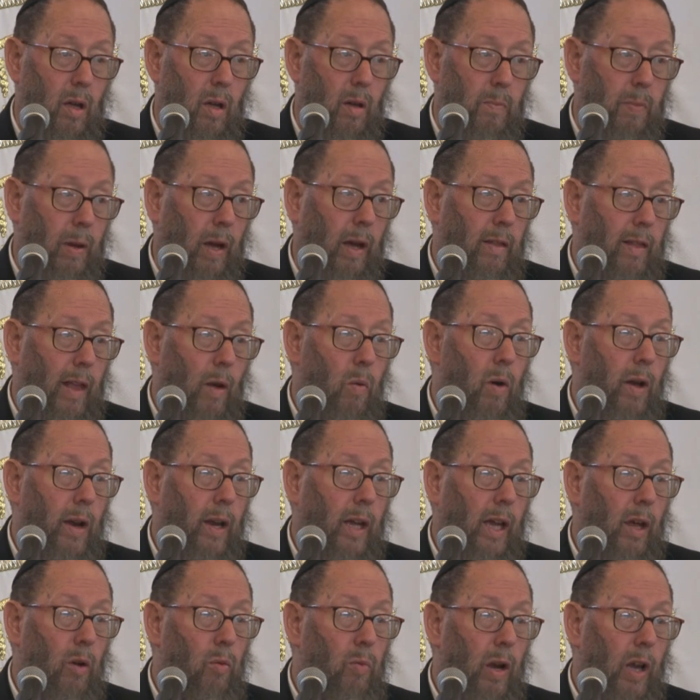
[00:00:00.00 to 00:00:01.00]
Because they want to
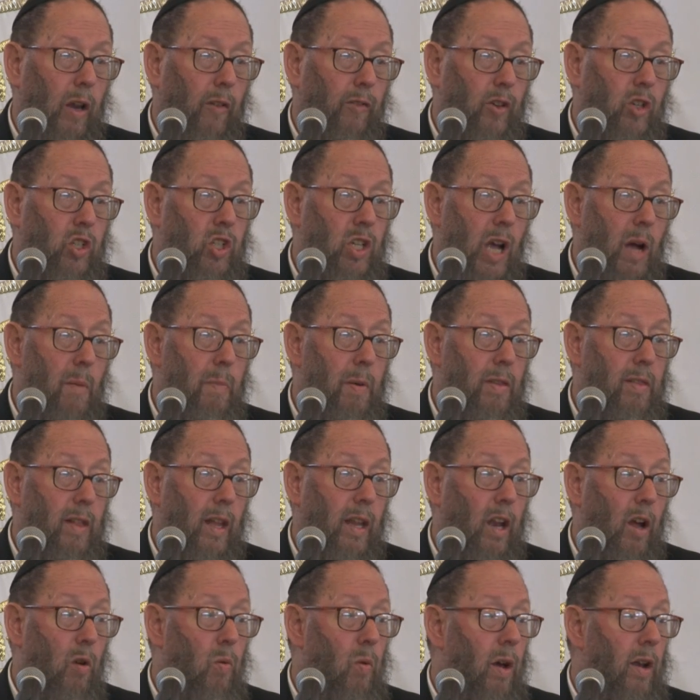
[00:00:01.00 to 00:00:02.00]
get ready for Shabbos. They
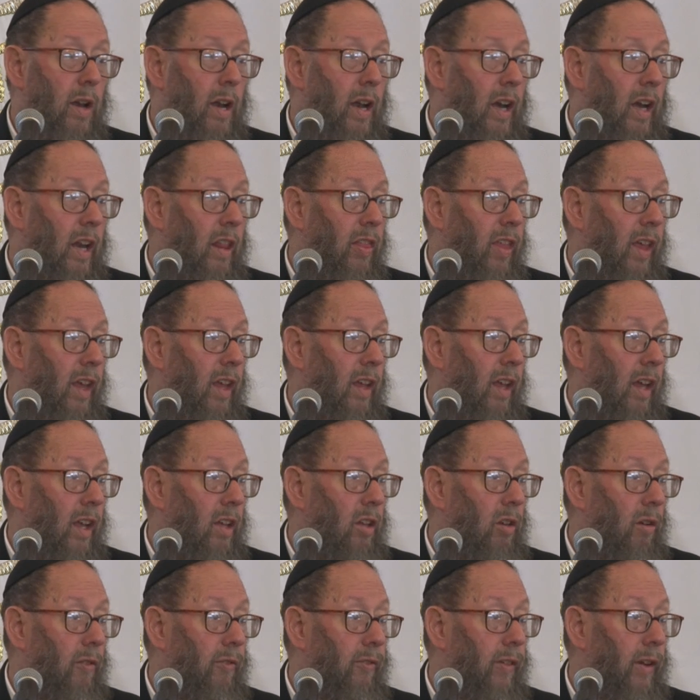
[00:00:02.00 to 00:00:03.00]
don't want anything
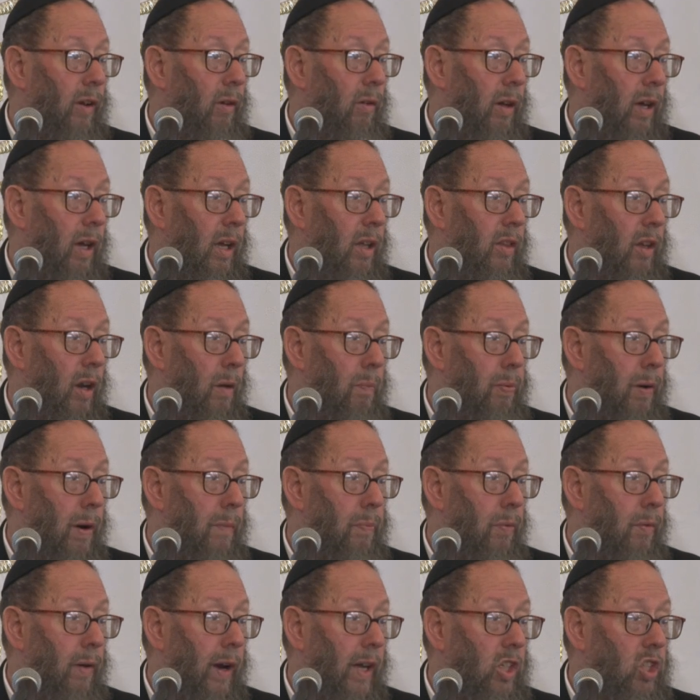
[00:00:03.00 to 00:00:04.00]
interfering in their
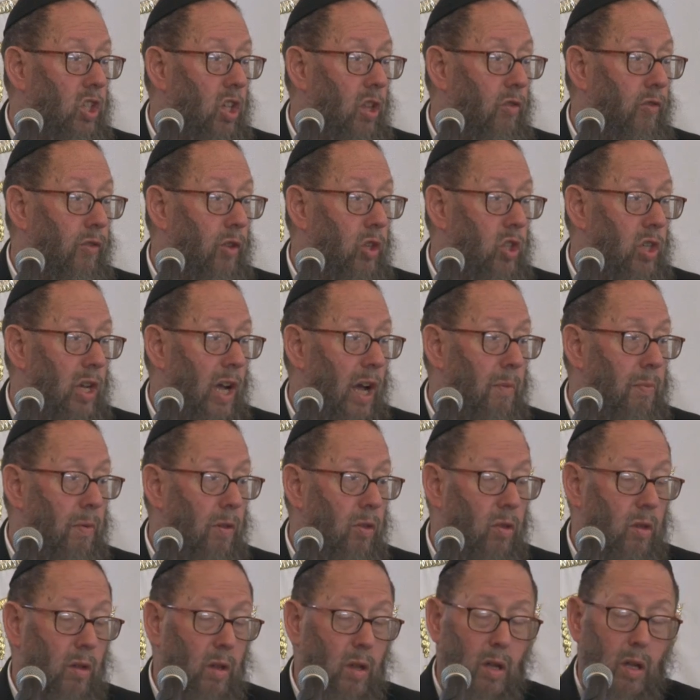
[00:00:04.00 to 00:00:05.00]
preparations for
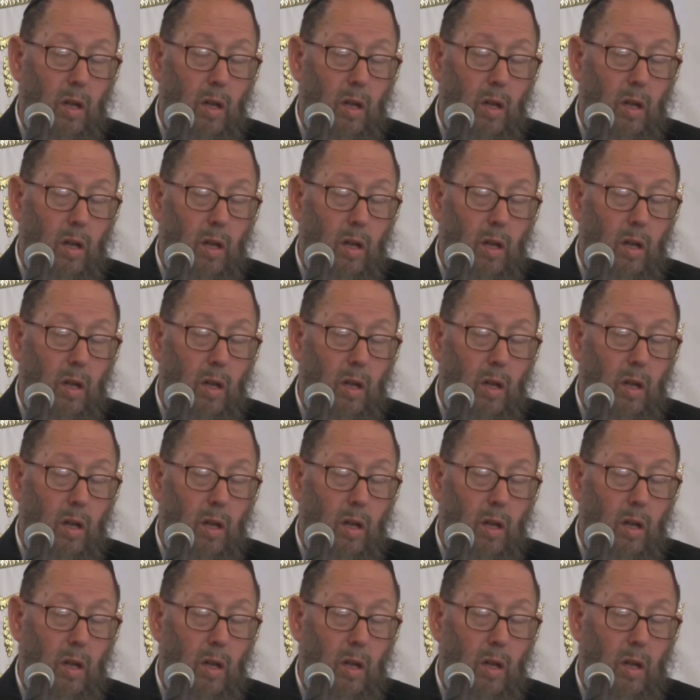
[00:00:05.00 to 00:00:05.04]
Shabbos.